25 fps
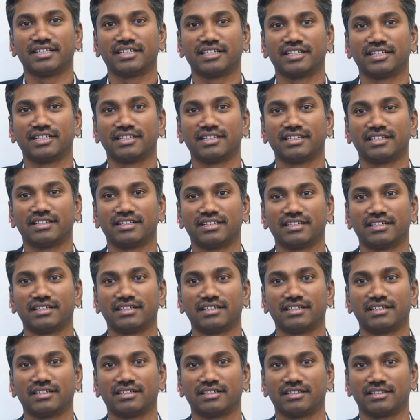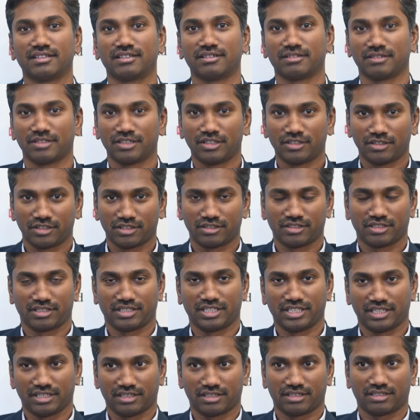the uh,
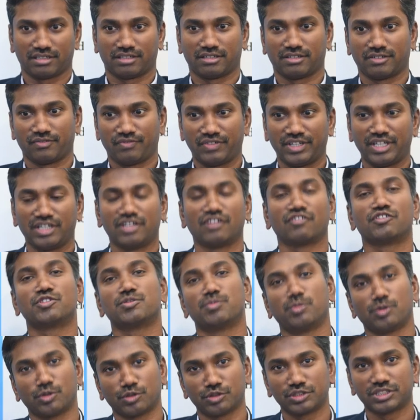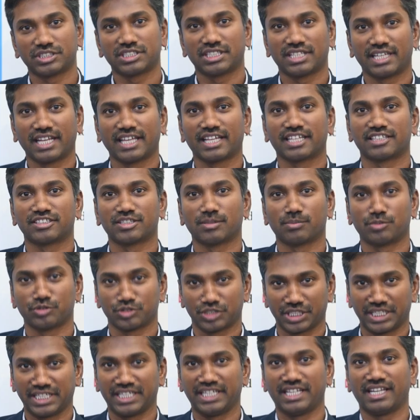uh field of sports, like
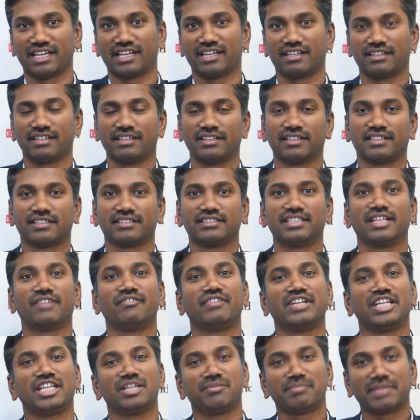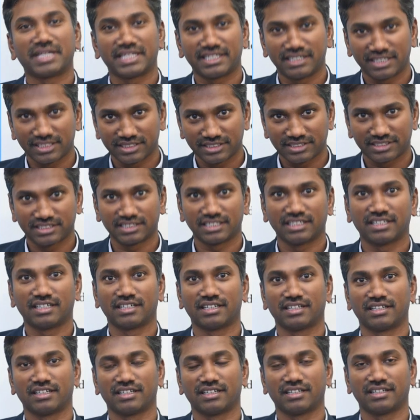suppose India, they're winning medals
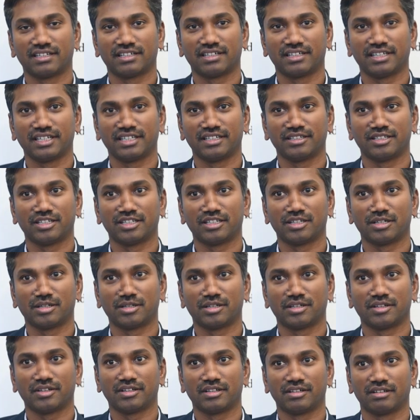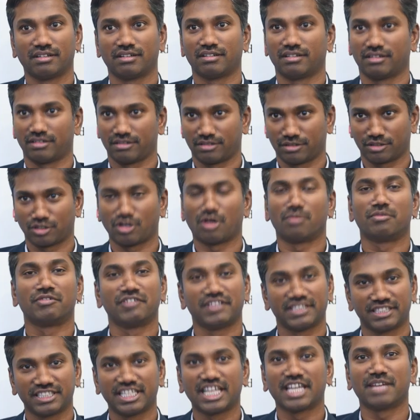uh, uh, in
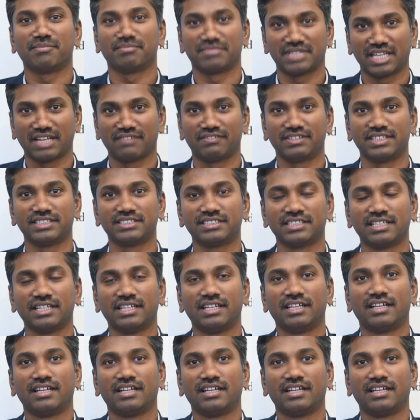Commonwealth Games levels.